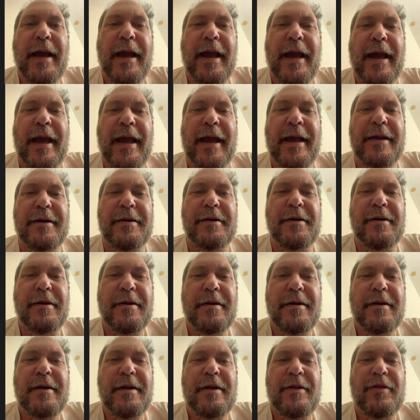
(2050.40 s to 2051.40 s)
and
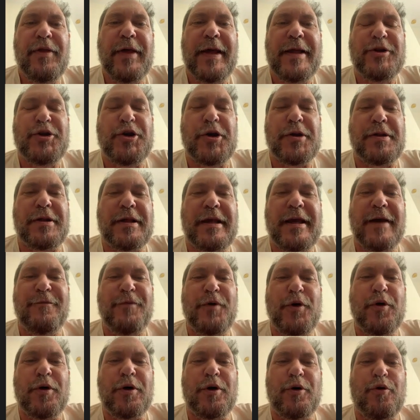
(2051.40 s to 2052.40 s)
they just
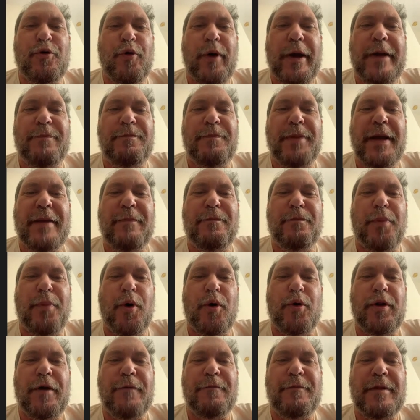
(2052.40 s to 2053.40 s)
give you a great big
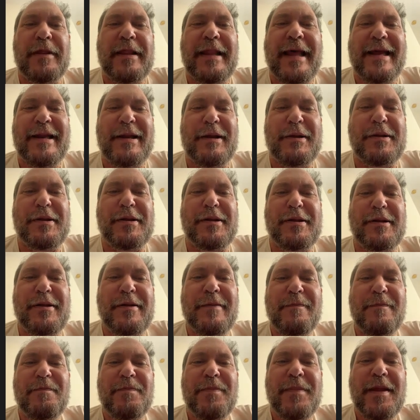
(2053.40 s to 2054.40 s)
bowl of lettuce
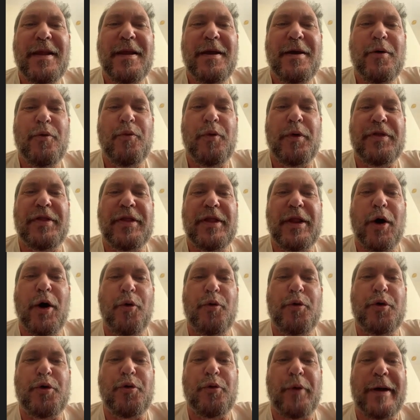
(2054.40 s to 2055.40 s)
with
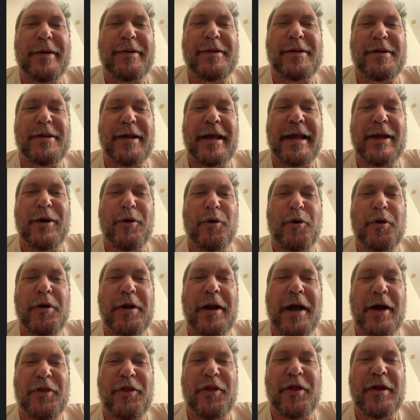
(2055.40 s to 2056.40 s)
no dressing or
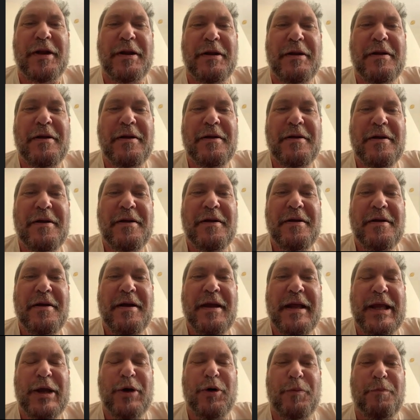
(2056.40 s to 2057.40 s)
nothing
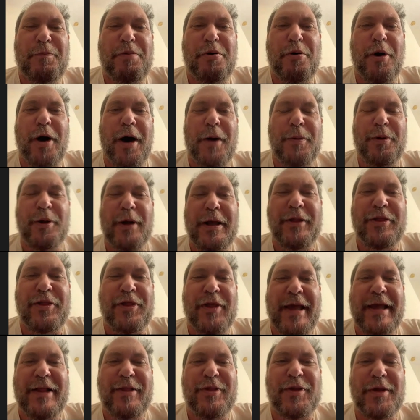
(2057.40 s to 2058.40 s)
you'd probably
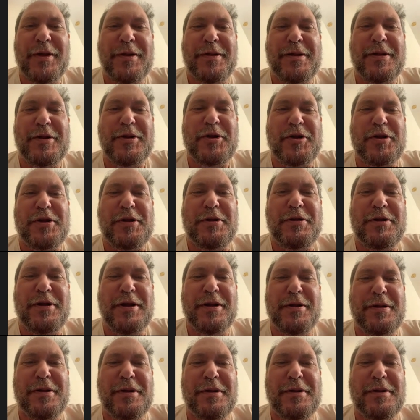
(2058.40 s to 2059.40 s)
think this is
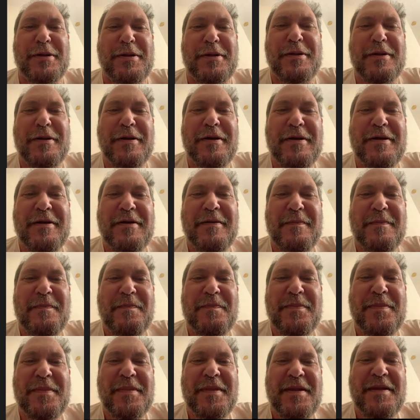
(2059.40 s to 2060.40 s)
this is
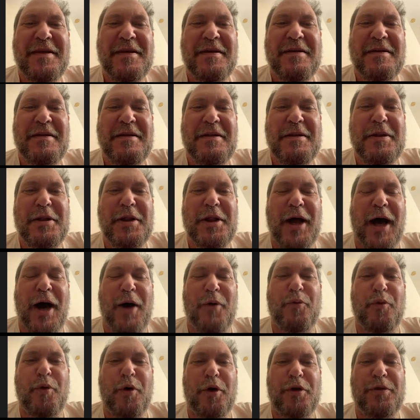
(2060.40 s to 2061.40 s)

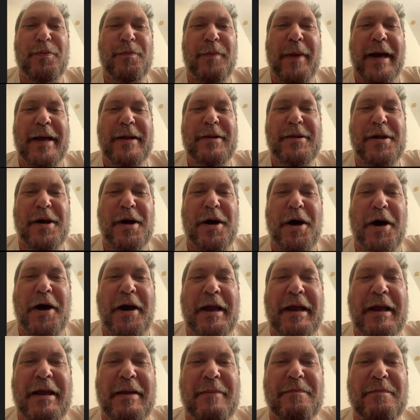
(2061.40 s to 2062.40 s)
not worth my
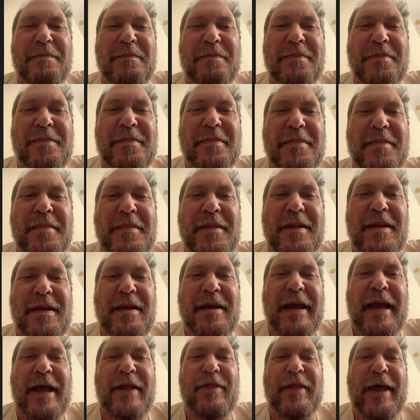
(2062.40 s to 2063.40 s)
time
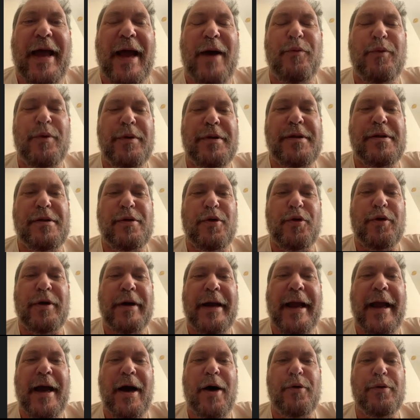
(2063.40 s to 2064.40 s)
and that was sort
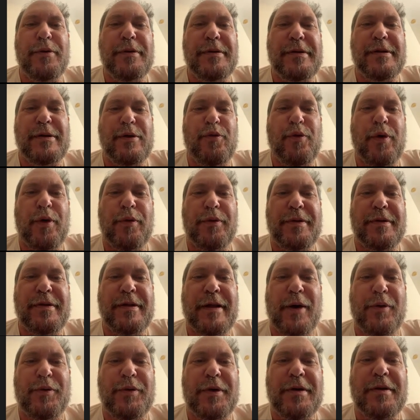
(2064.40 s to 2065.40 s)
of how zero
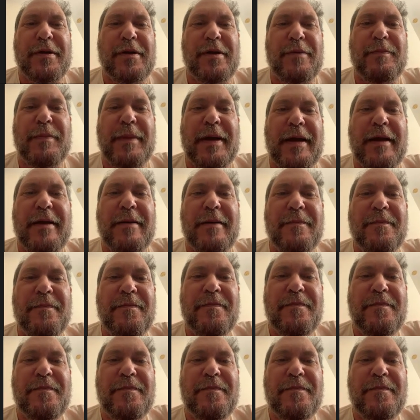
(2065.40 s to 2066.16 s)
sounded to me